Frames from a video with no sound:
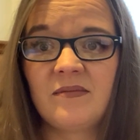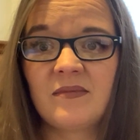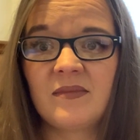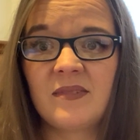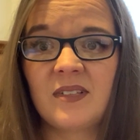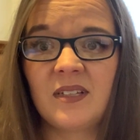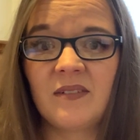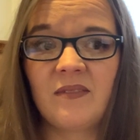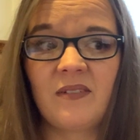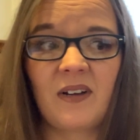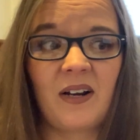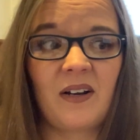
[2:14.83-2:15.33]

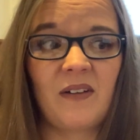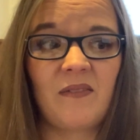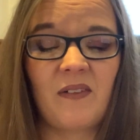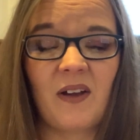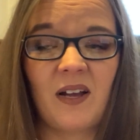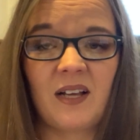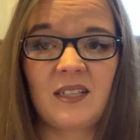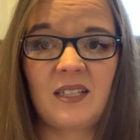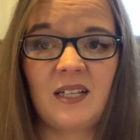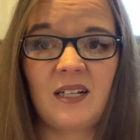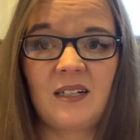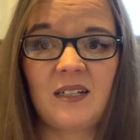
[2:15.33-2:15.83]
The very
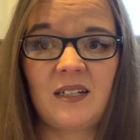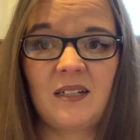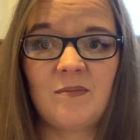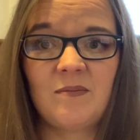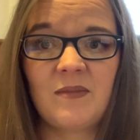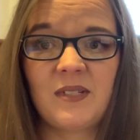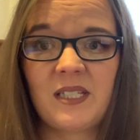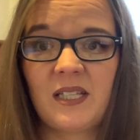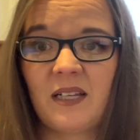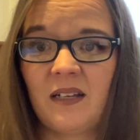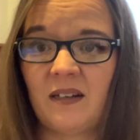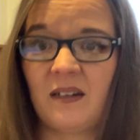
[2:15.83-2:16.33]
fact that I'm
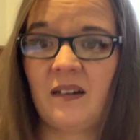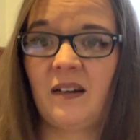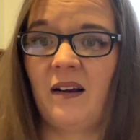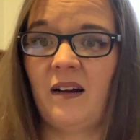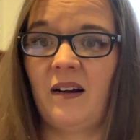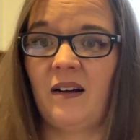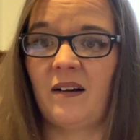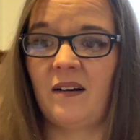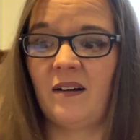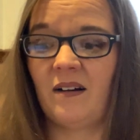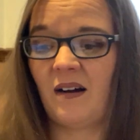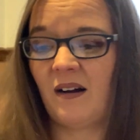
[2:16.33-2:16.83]
sitting
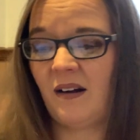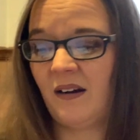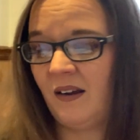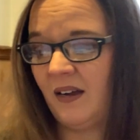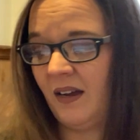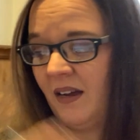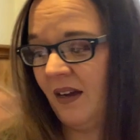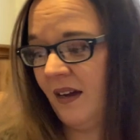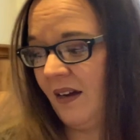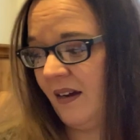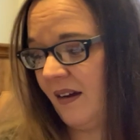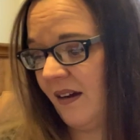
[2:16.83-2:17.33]
here
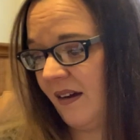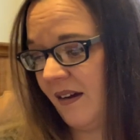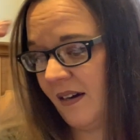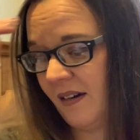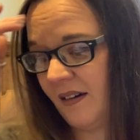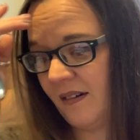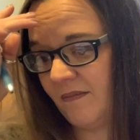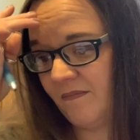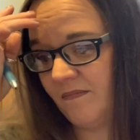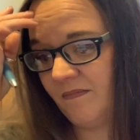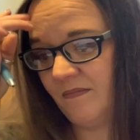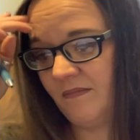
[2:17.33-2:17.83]

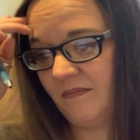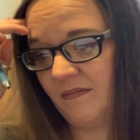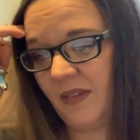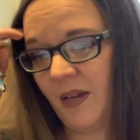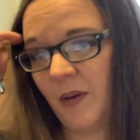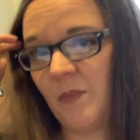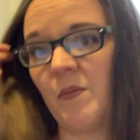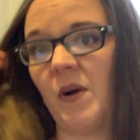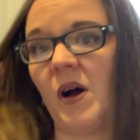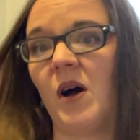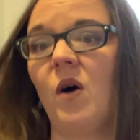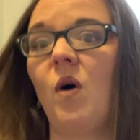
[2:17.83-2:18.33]

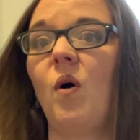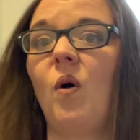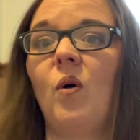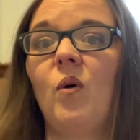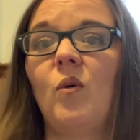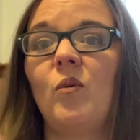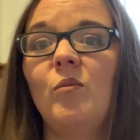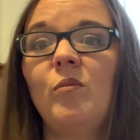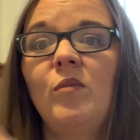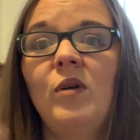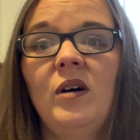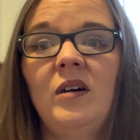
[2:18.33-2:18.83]
in my
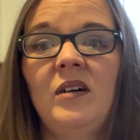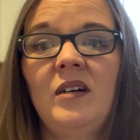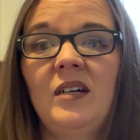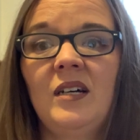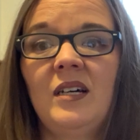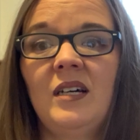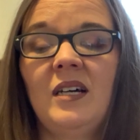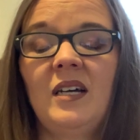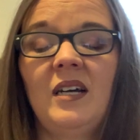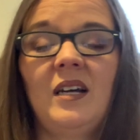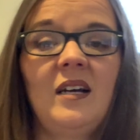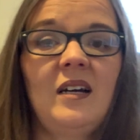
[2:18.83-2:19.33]
home,
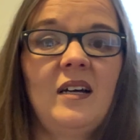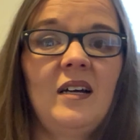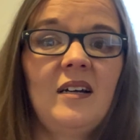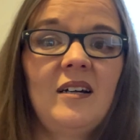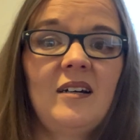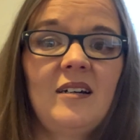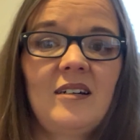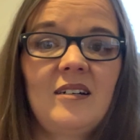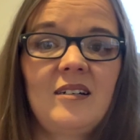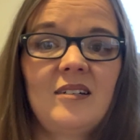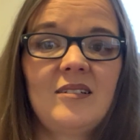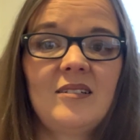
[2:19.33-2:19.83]

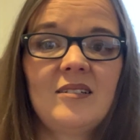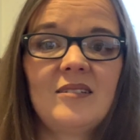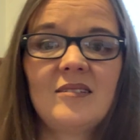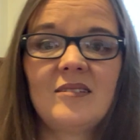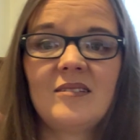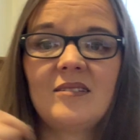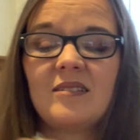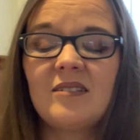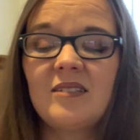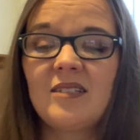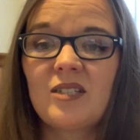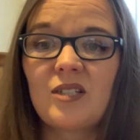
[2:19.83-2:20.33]

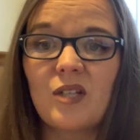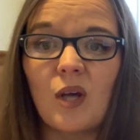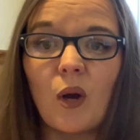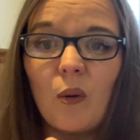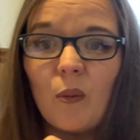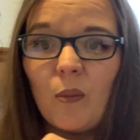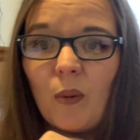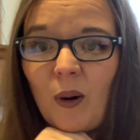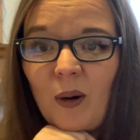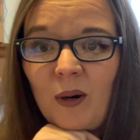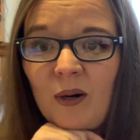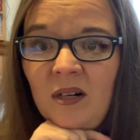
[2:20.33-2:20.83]

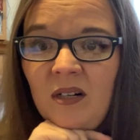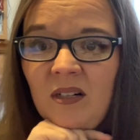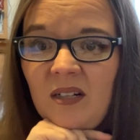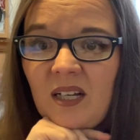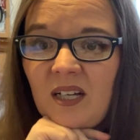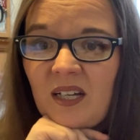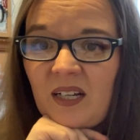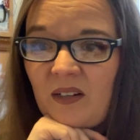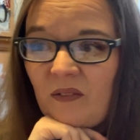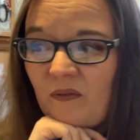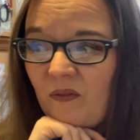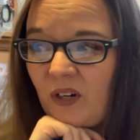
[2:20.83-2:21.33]
sober,
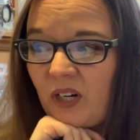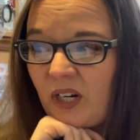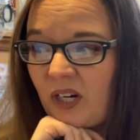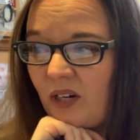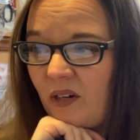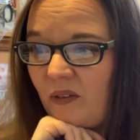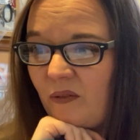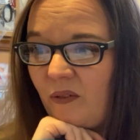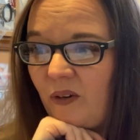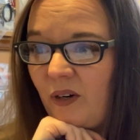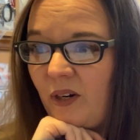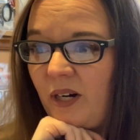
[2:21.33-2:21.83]
in
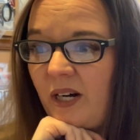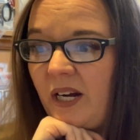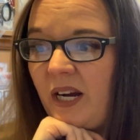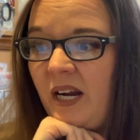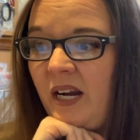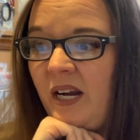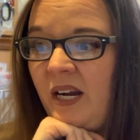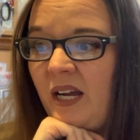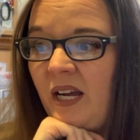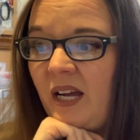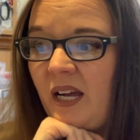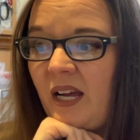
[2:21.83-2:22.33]

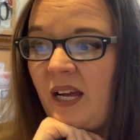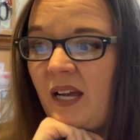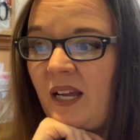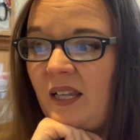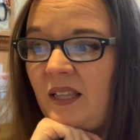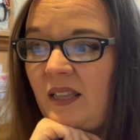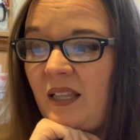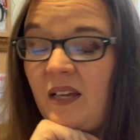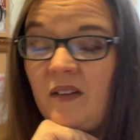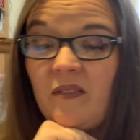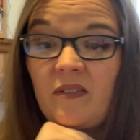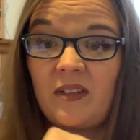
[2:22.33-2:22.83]
recovery, and
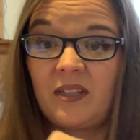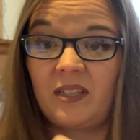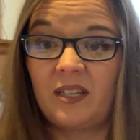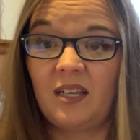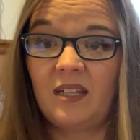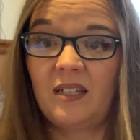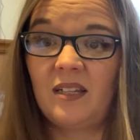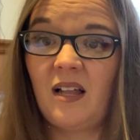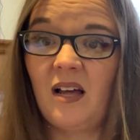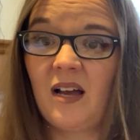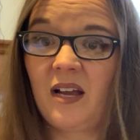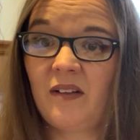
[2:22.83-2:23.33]
living the
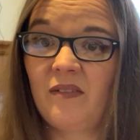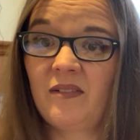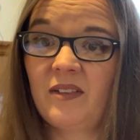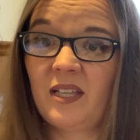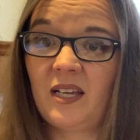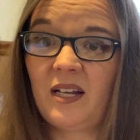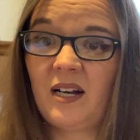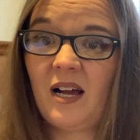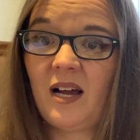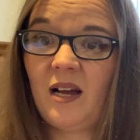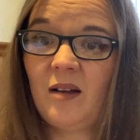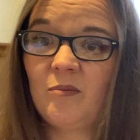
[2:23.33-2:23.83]
life
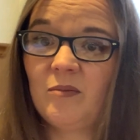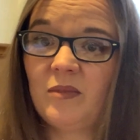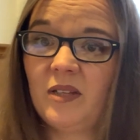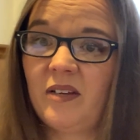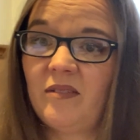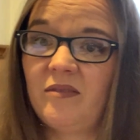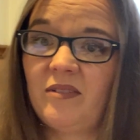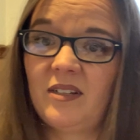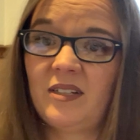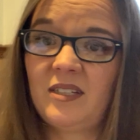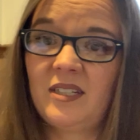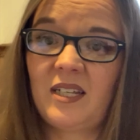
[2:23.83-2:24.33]
that I'm
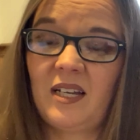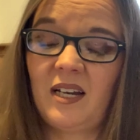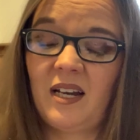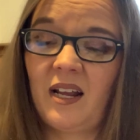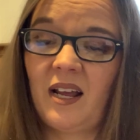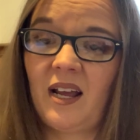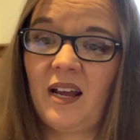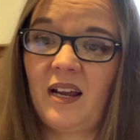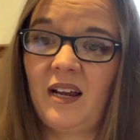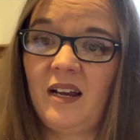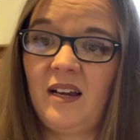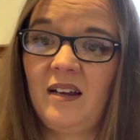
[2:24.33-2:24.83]
living
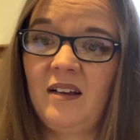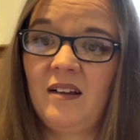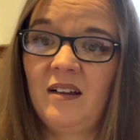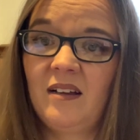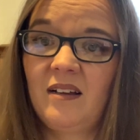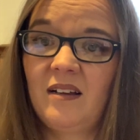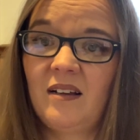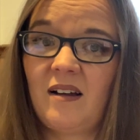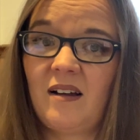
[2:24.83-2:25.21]
today